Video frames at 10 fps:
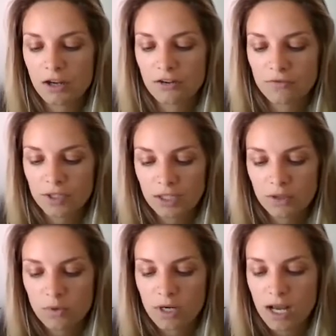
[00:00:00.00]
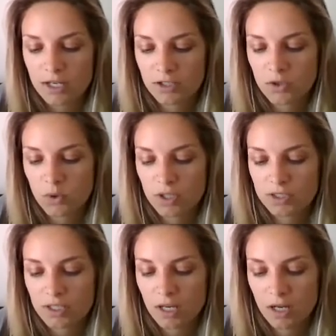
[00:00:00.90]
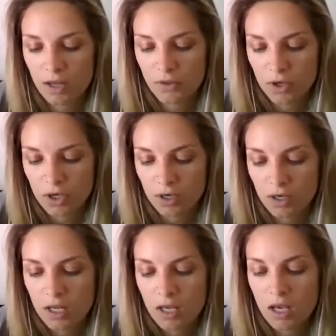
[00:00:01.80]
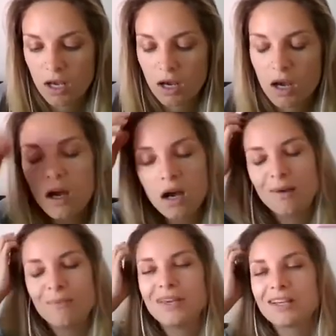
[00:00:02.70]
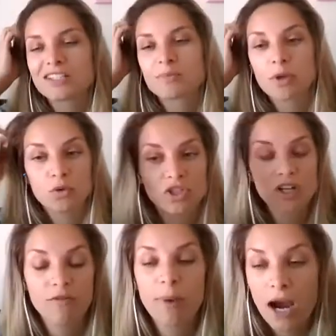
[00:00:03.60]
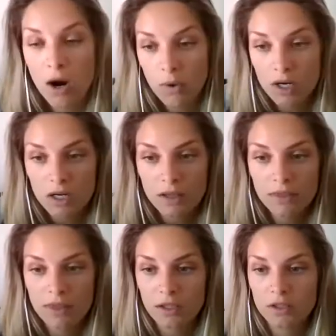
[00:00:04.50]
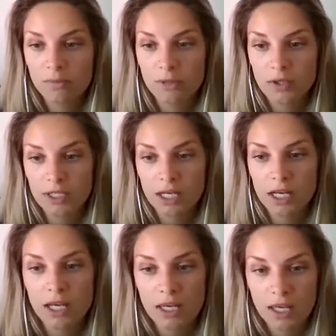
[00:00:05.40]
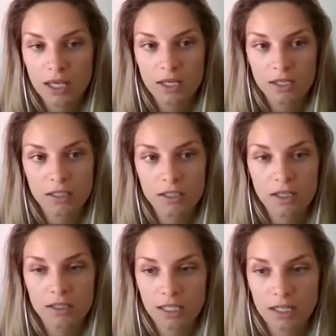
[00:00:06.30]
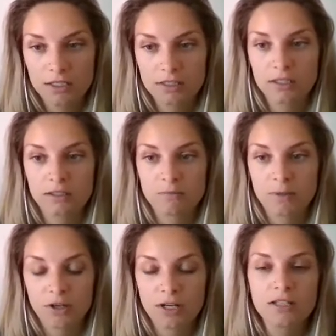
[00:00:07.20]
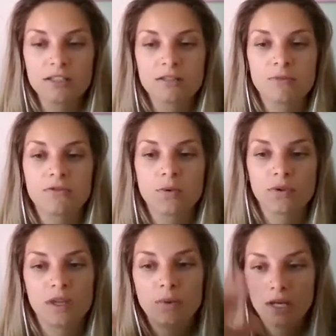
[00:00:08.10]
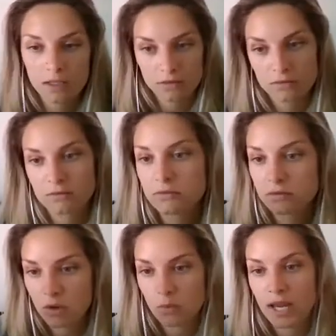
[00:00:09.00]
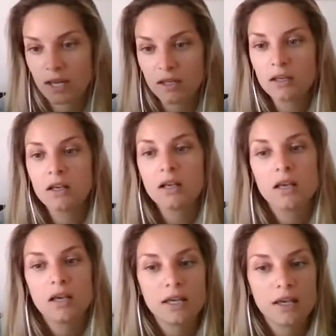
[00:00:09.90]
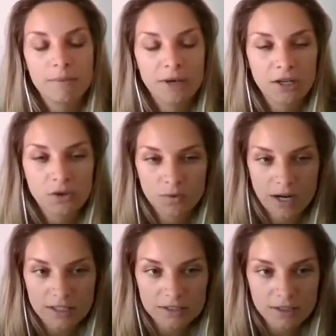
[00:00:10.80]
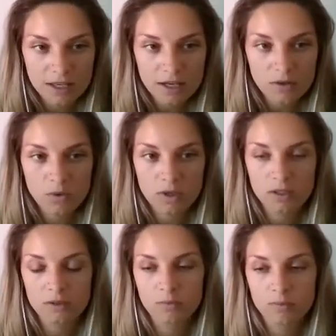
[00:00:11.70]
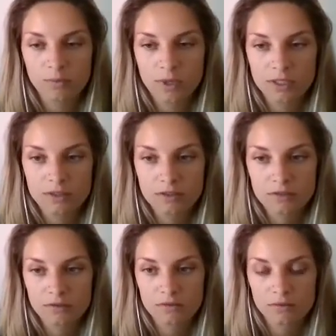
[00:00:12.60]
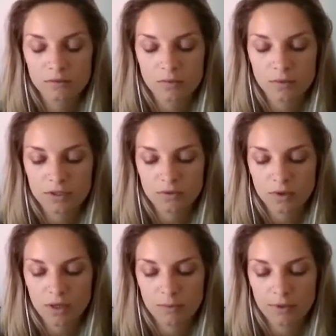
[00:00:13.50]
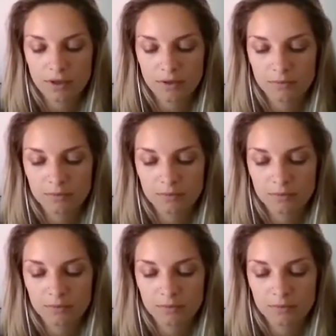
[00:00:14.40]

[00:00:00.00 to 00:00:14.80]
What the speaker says: I feel like we're headed towards another explosion of power that Lemuria and Atlantis experienced before they went away. Am I correct in that, or what's going on with that?